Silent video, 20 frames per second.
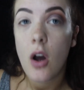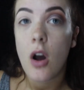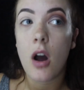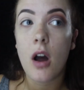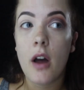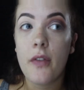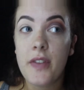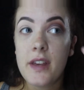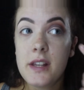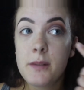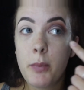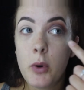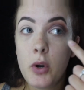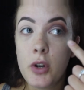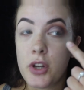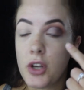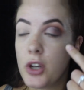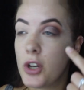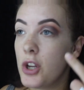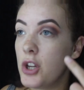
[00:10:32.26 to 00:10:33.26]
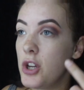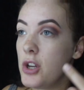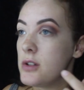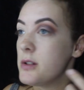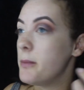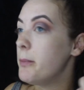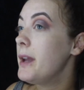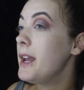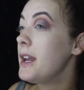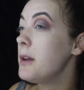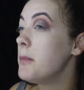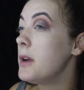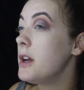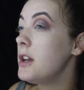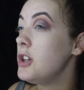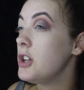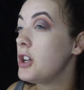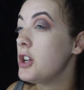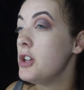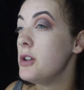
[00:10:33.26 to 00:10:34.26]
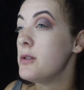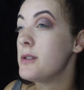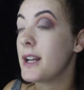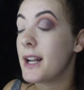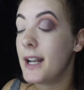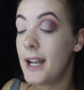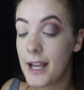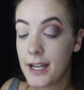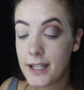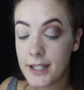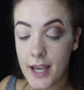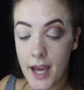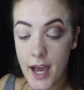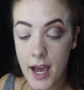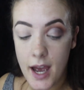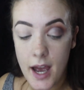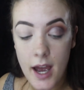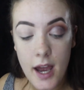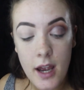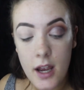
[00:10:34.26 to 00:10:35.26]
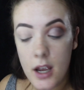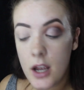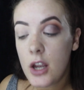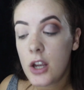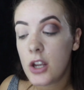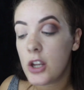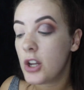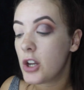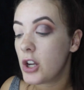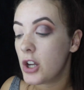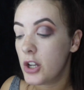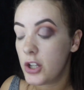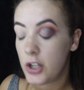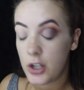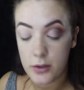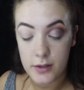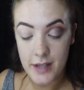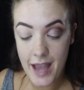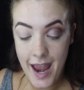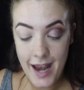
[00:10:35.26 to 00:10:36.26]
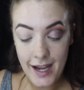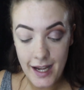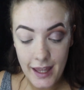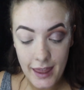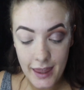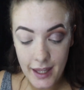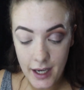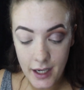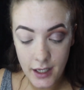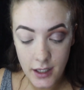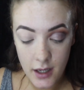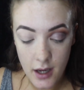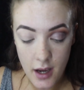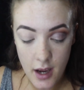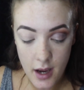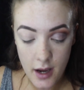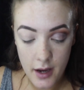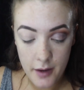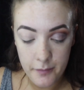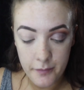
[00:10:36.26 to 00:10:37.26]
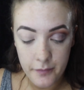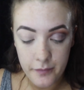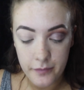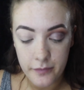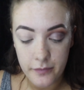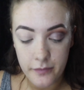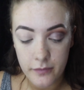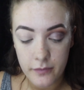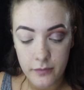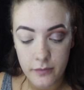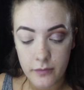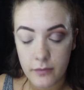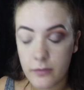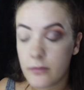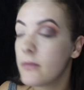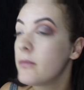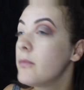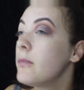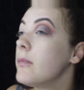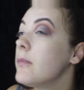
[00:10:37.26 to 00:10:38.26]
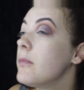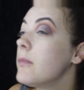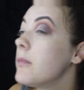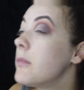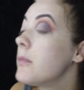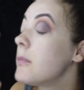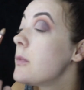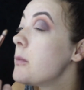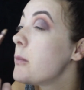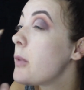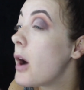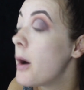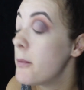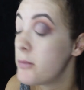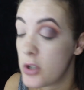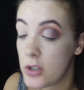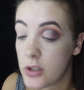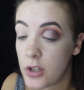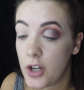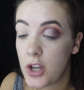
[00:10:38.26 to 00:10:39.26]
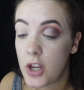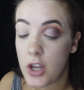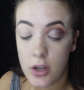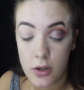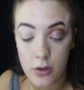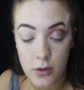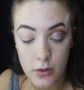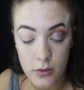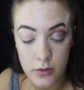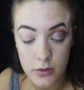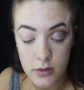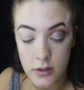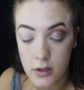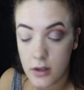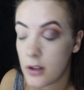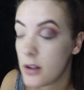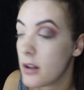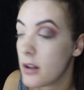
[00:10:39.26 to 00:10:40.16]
At this point you can use a pigment, you can use a glitter, you can use anything, but I'm just going to use